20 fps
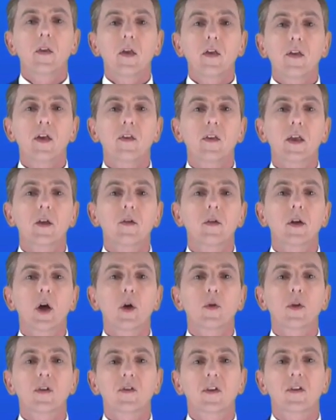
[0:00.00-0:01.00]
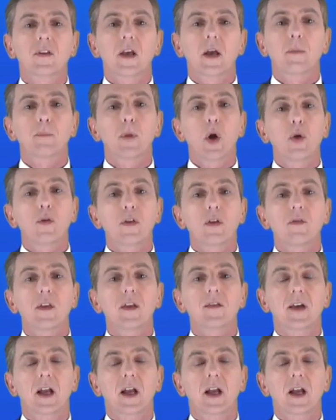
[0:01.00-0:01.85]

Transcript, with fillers: The other thing that you'll notice is that both of